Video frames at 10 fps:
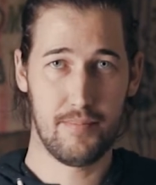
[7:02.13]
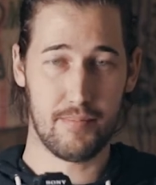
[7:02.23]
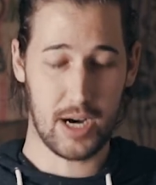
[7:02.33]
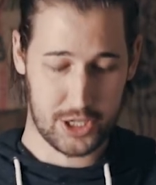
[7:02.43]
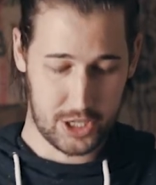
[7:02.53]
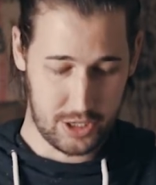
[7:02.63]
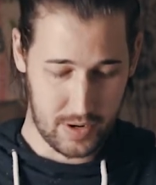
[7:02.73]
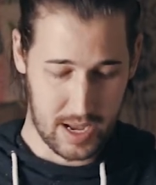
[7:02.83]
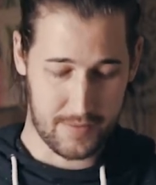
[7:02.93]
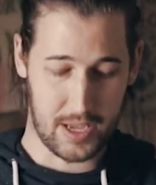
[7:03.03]
much too
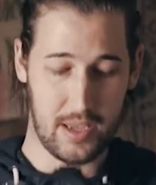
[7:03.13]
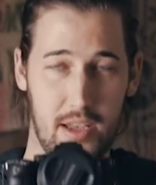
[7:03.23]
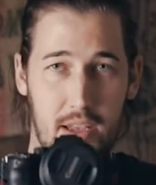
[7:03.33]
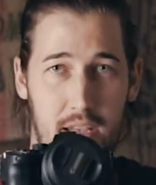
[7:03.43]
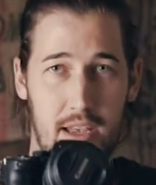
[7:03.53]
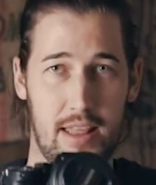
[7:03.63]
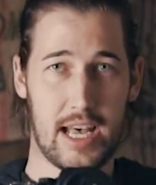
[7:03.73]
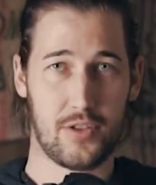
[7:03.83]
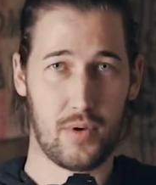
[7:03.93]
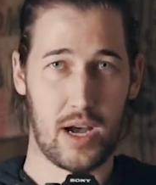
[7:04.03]
heavy, and
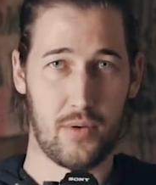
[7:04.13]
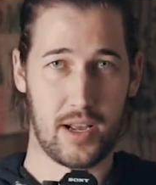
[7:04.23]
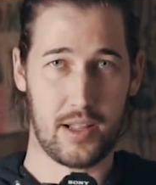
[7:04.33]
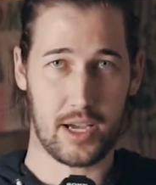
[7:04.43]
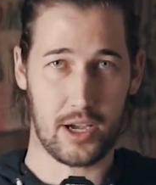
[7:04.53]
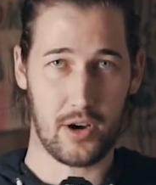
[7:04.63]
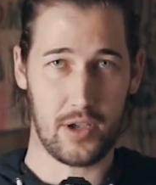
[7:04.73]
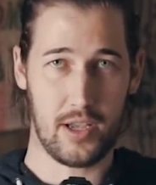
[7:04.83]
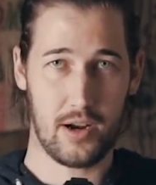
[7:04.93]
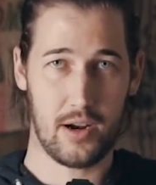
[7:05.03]
that's why when I let go
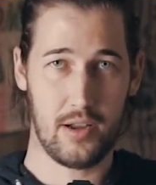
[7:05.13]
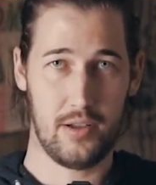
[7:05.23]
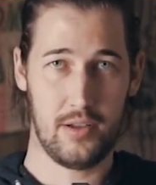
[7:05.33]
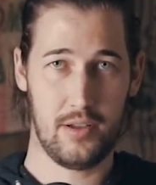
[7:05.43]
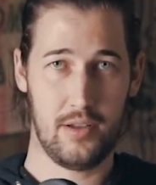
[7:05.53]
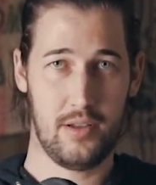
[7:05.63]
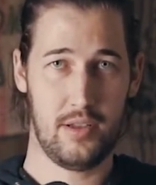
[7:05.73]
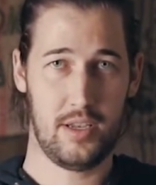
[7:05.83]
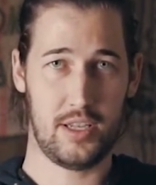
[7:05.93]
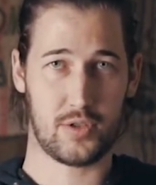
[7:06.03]
here,
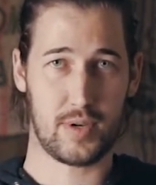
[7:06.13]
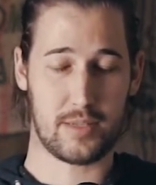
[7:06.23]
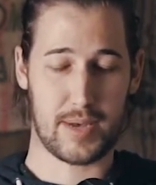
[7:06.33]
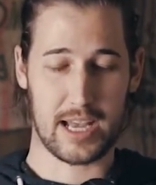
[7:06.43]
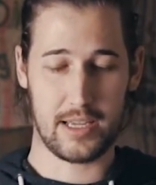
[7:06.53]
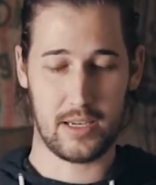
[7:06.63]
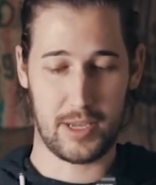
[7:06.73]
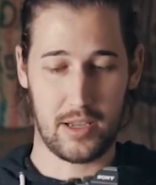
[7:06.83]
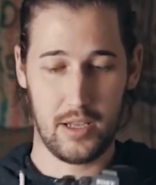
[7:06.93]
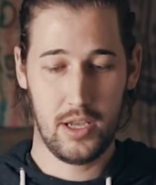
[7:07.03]
it swings back into me.